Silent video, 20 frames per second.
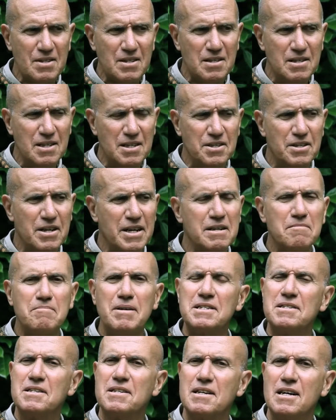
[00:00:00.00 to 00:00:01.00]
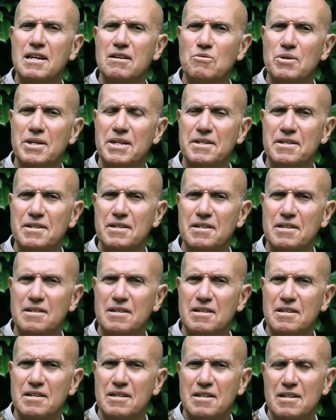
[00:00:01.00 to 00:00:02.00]
in the Hermetica where, uh,
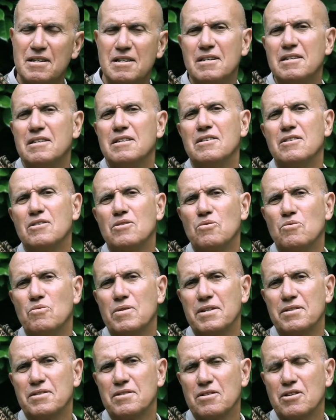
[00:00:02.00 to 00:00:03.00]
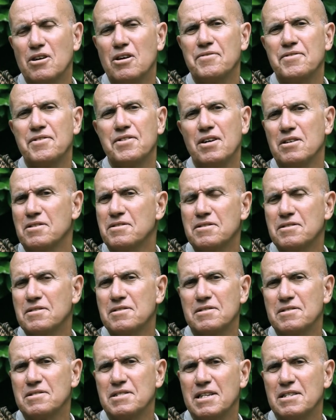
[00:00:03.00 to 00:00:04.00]
where the god Thoth
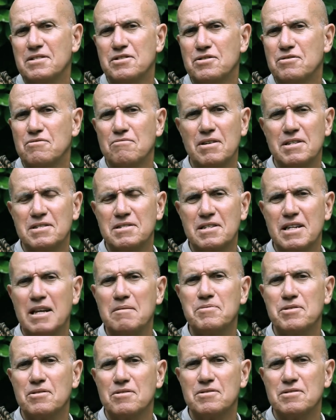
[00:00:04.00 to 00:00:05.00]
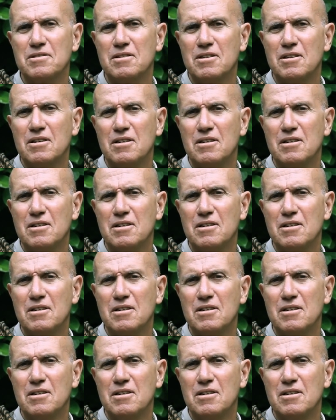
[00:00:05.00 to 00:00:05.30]
says to Asclepius,